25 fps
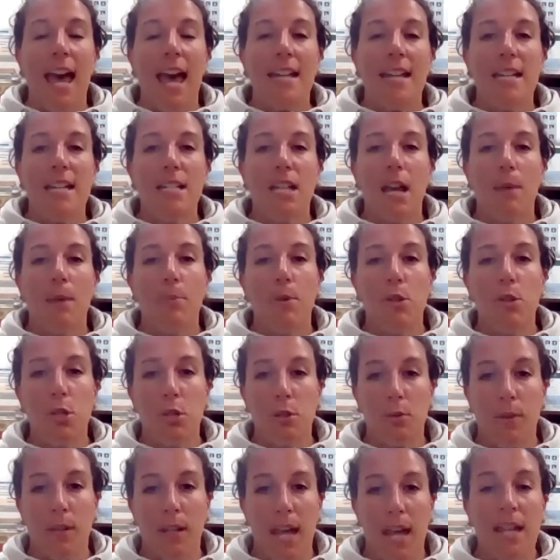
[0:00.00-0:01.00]
anytime you're
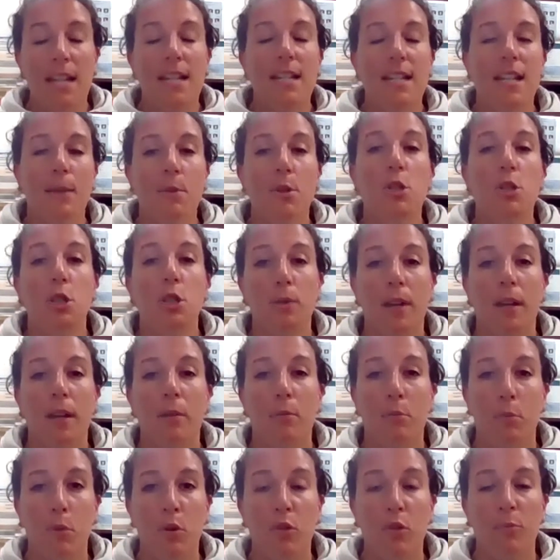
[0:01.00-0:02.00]
doing a
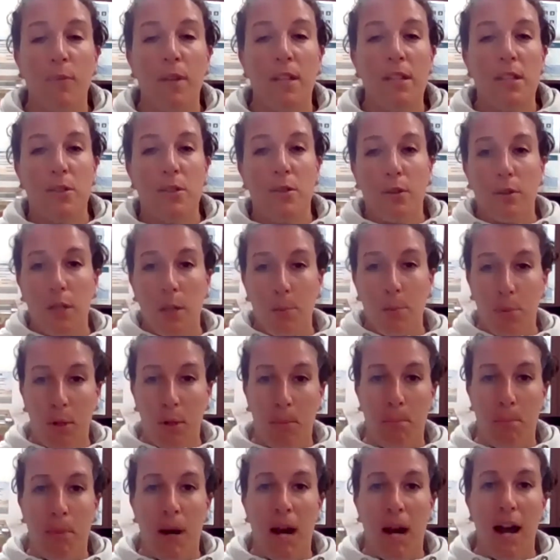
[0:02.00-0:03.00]
movement, certainly put a
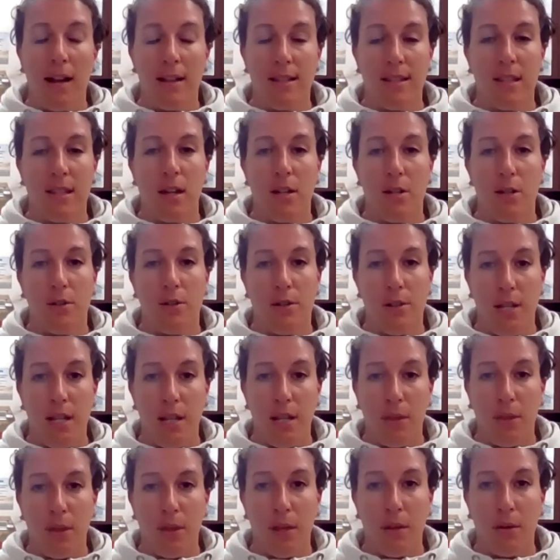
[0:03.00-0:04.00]
box
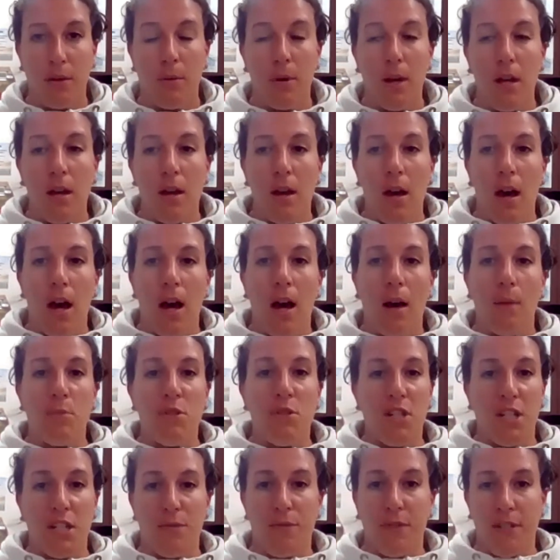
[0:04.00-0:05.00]
underneath you
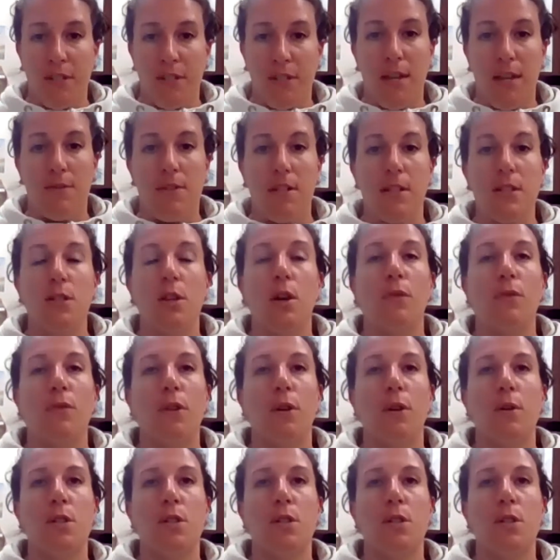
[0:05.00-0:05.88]
just for safety. So if you